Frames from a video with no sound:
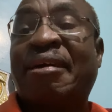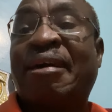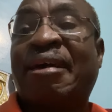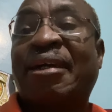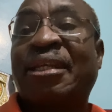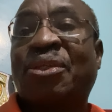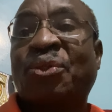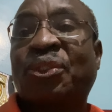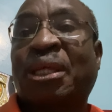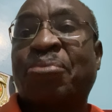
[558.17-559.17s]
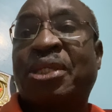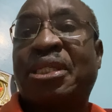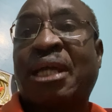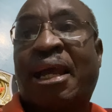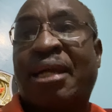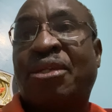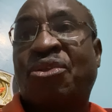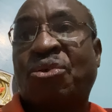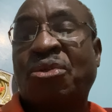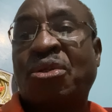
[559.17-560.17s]
it was a bit hard
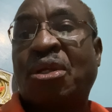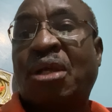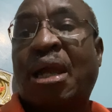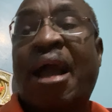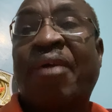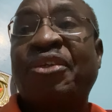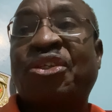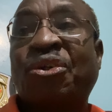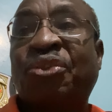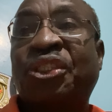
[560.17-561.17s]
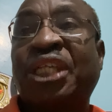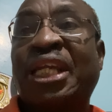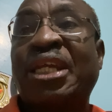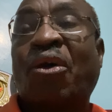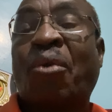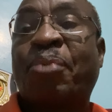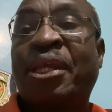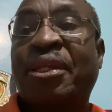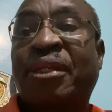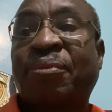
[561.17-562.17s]
to have it officially
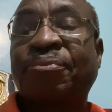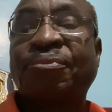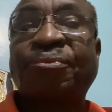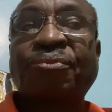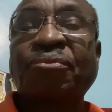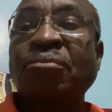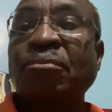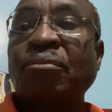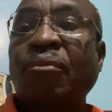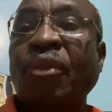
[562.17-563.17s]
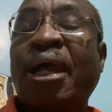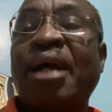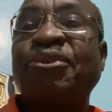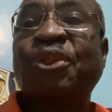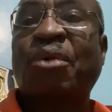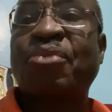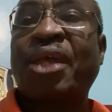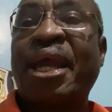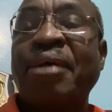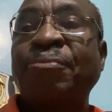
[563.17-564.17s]
opened. From
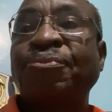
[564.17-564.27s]
there,